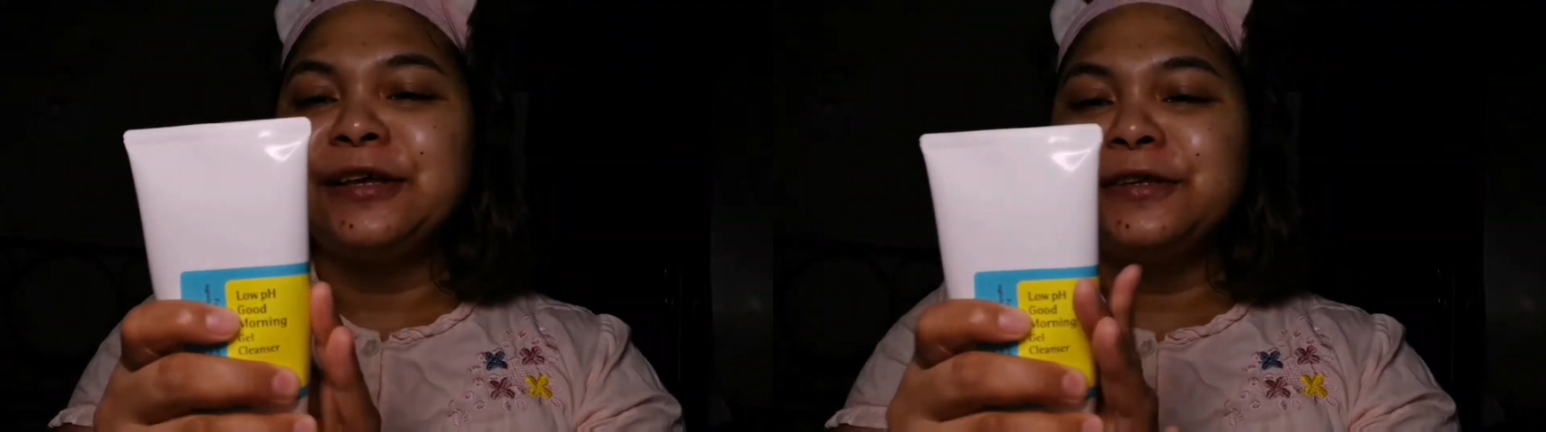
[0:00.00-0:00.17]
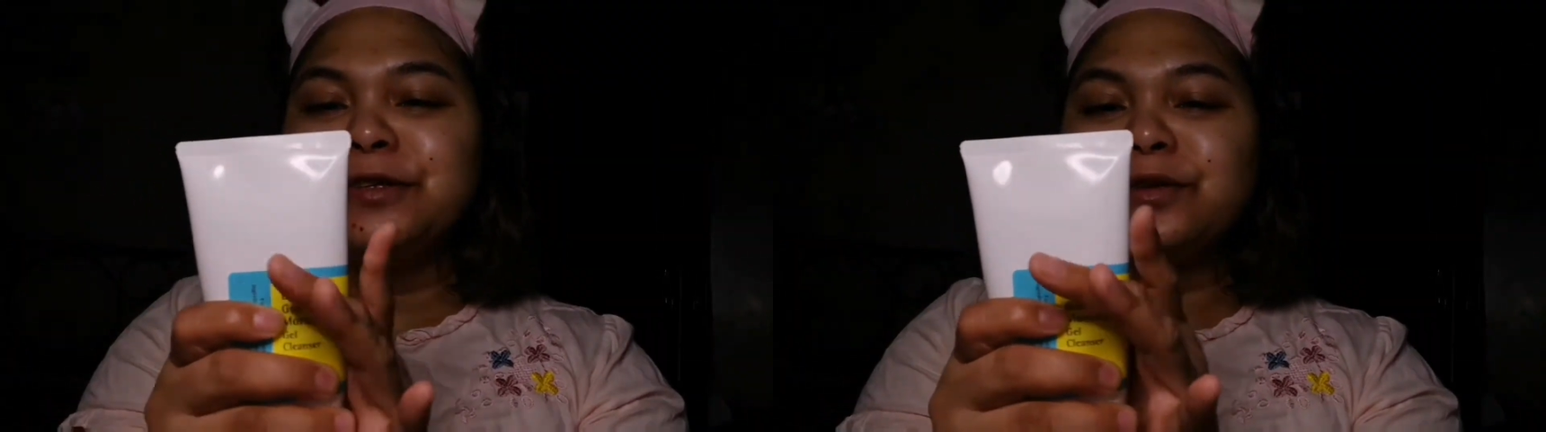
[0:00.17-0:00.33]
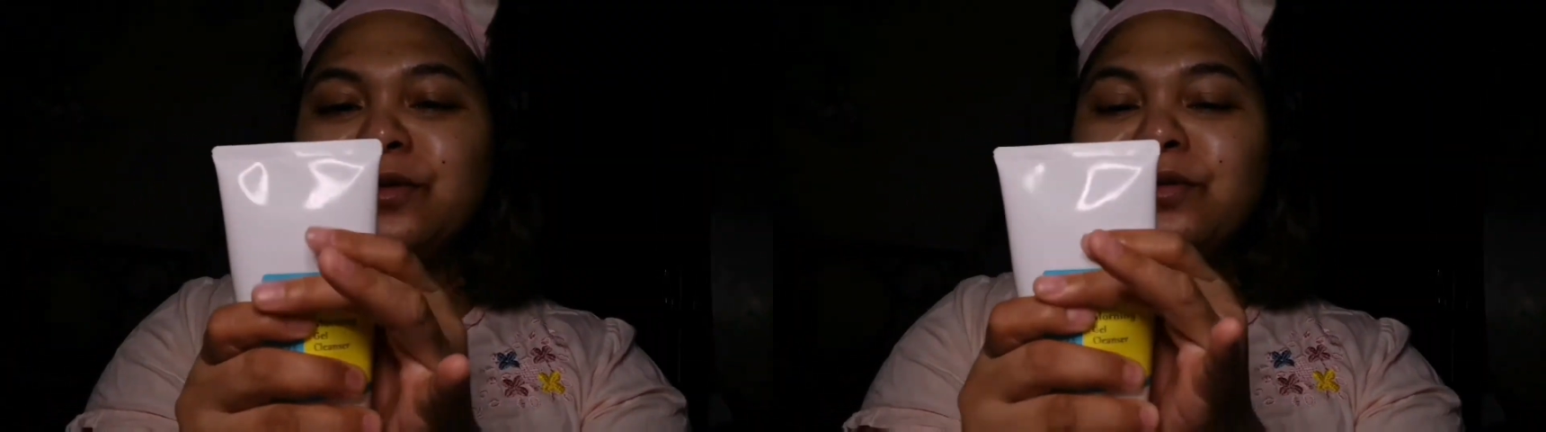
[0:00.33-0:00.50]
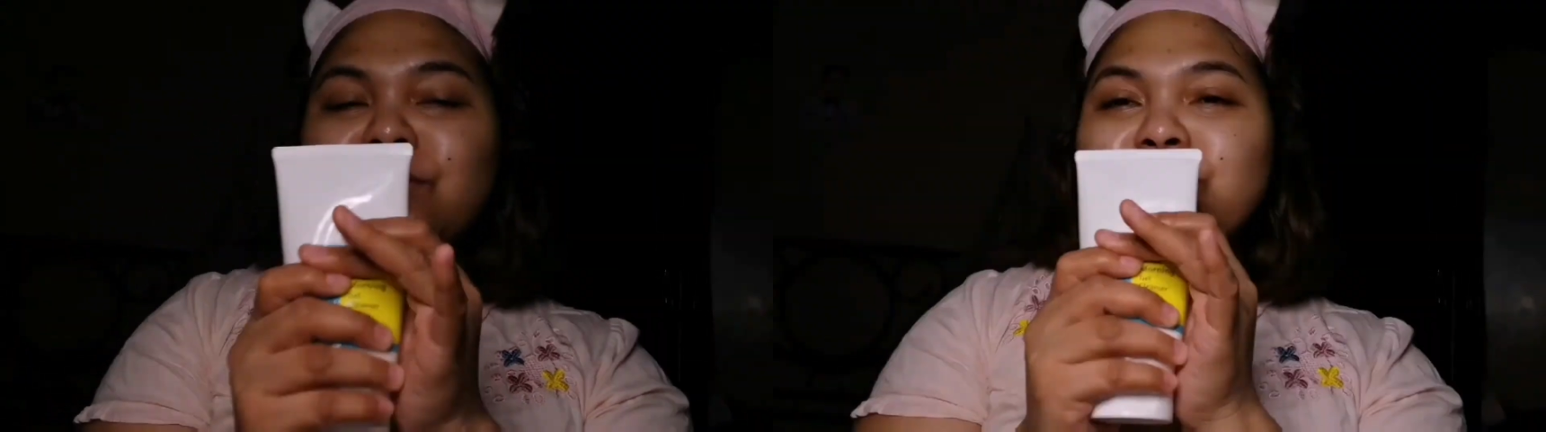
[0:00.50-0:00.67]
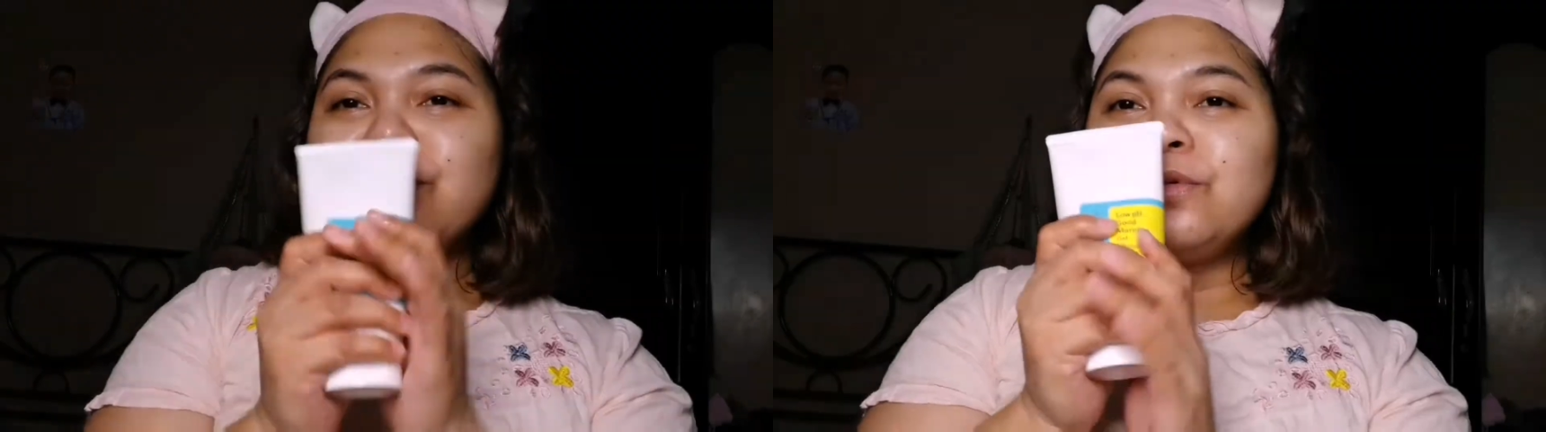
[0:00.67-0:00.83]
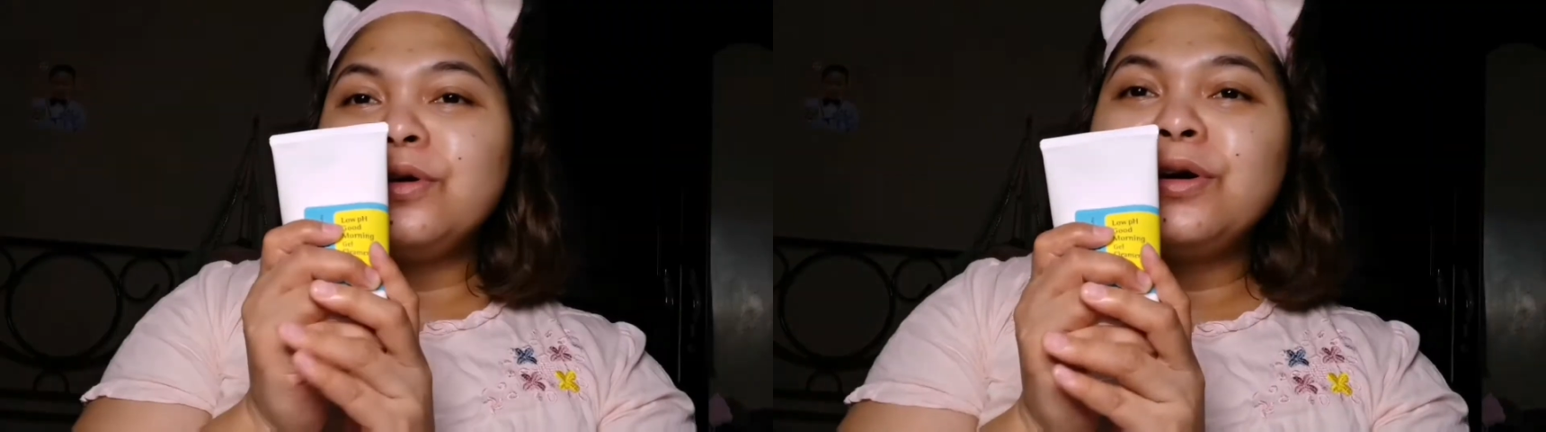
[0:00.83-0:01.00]

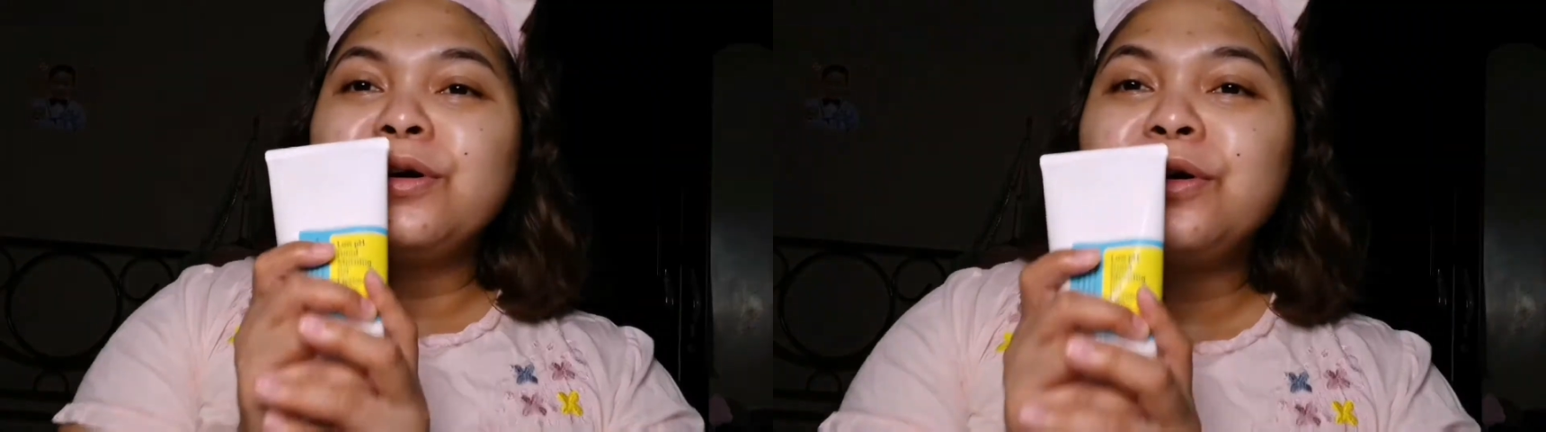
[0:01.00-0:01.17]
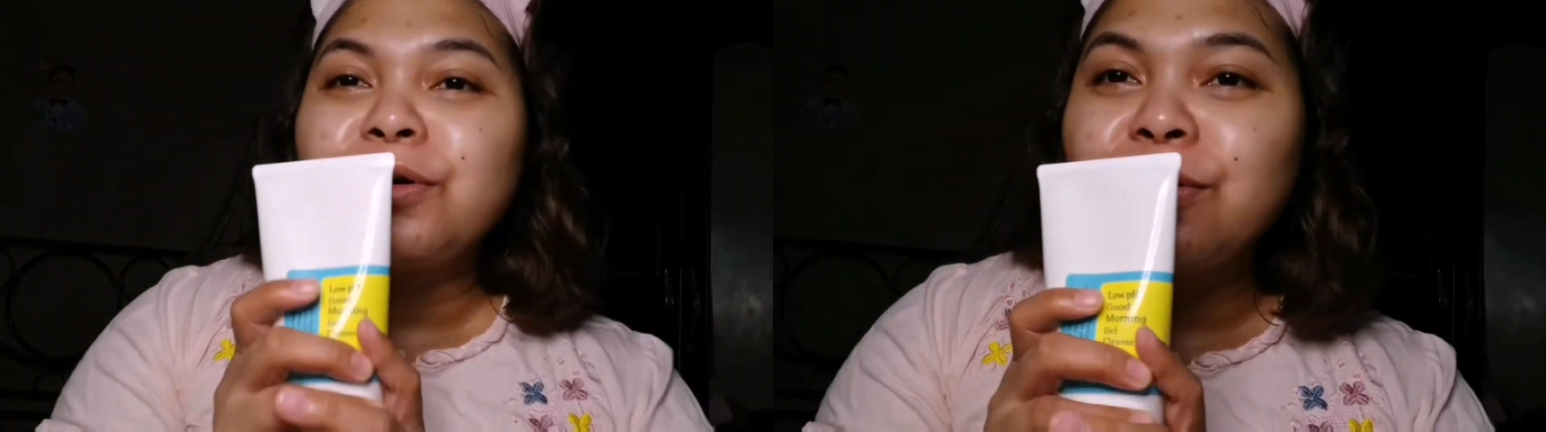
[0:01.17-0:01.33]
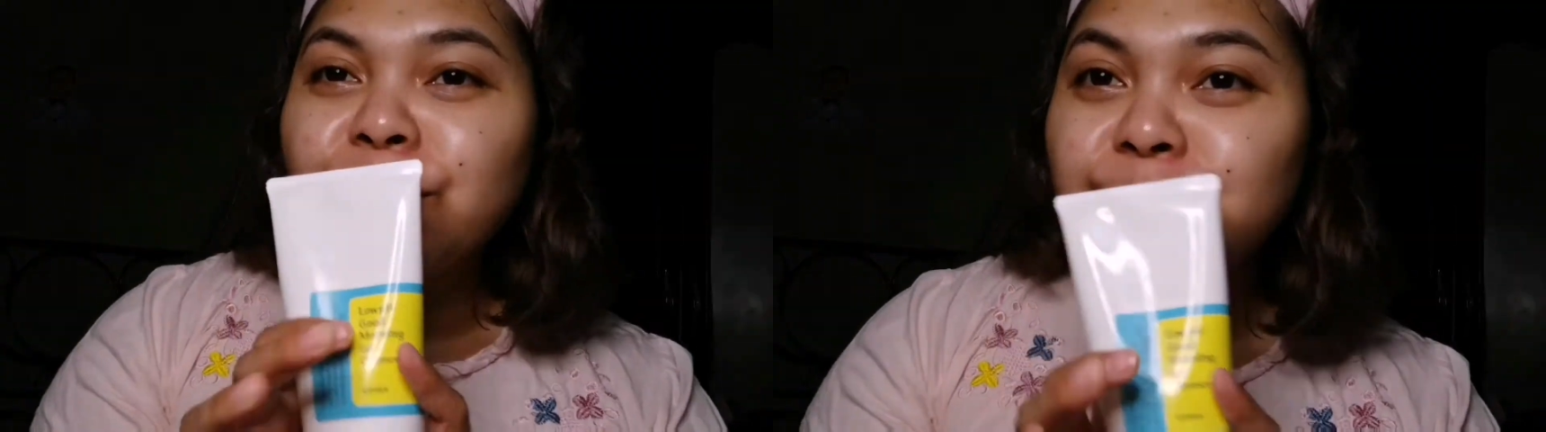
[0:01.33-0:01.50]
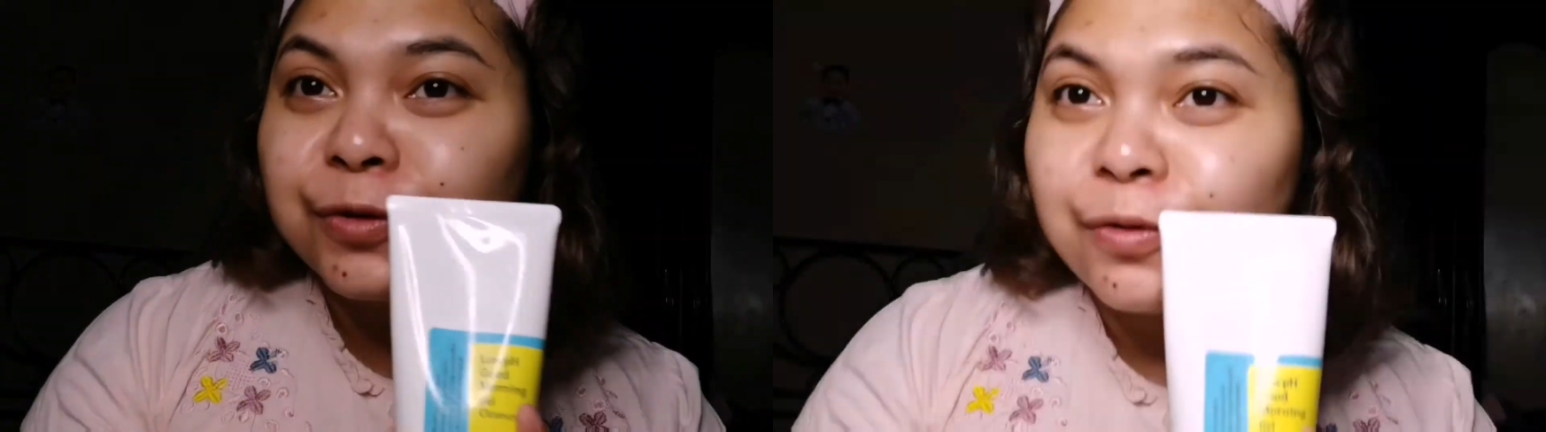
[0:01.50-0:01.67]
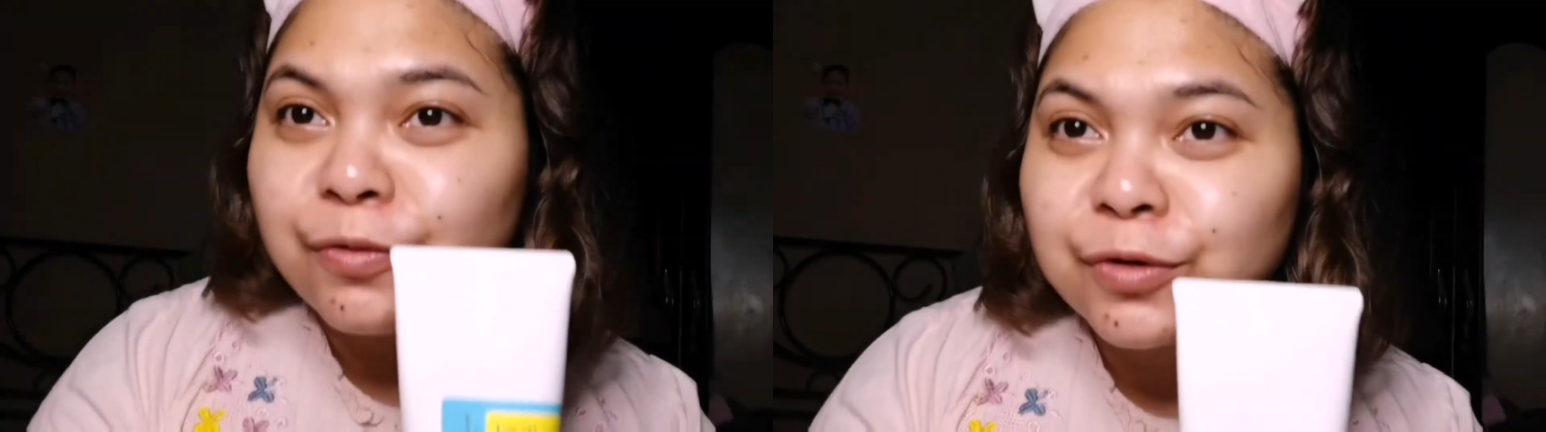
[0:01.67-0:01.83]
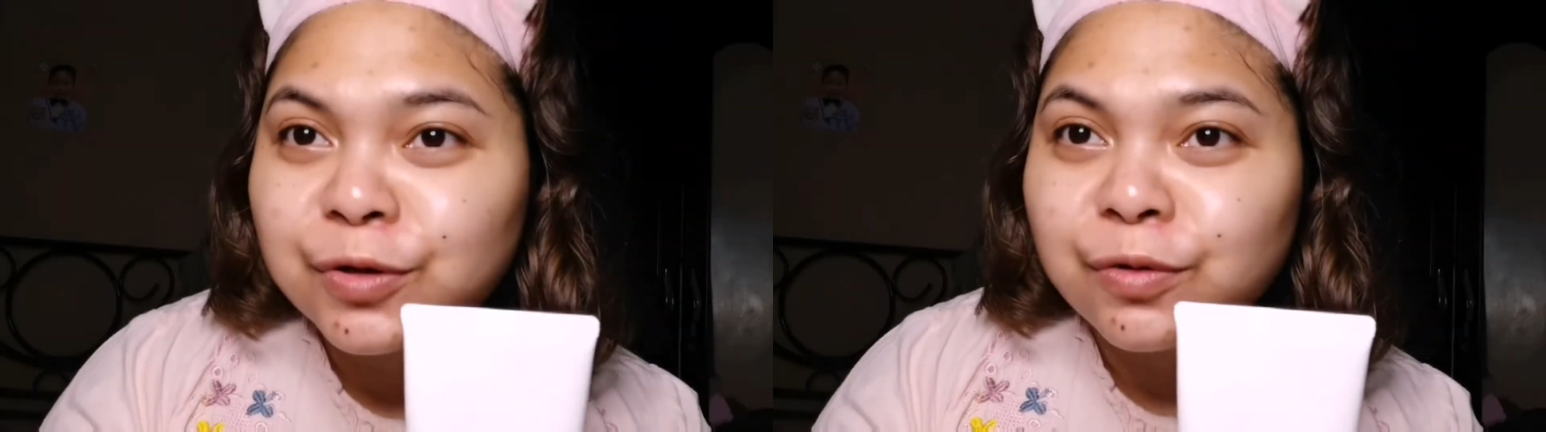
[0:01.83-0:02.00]
So
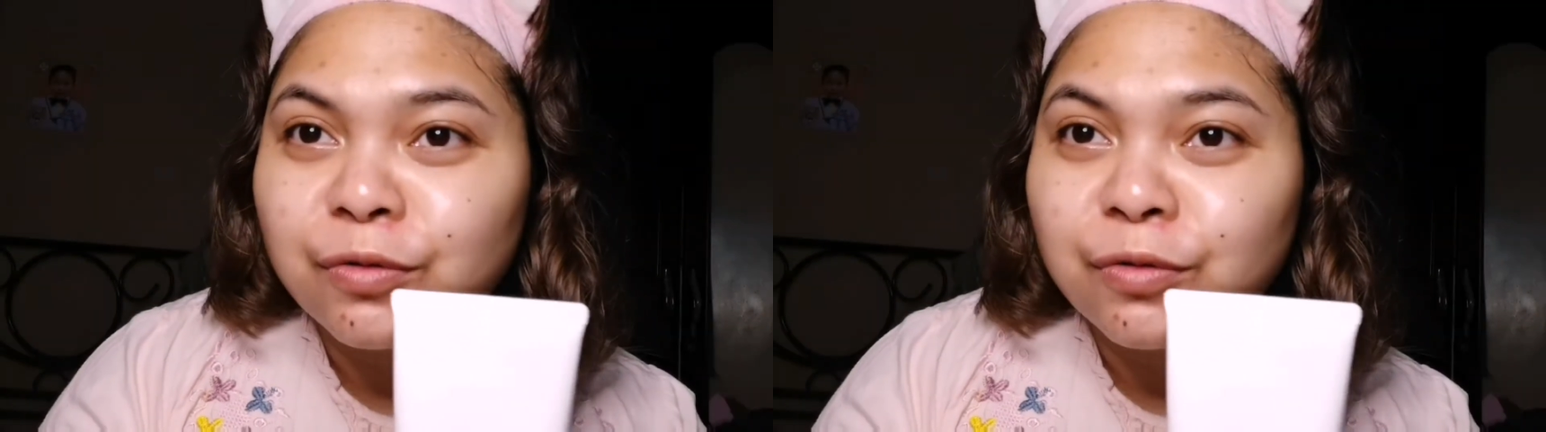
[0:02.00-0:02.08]
gustong gusto